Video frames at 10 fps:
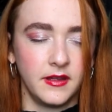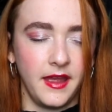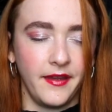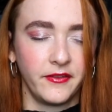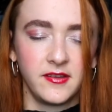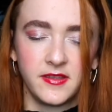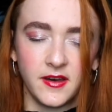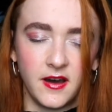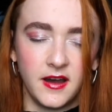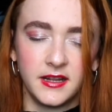every
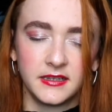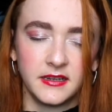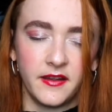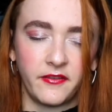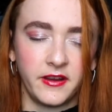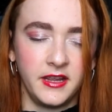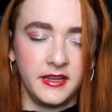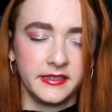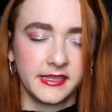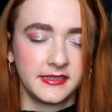thought,
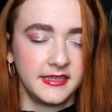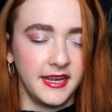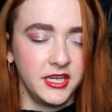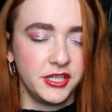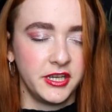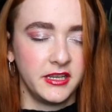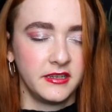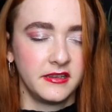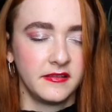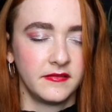every
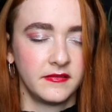sensation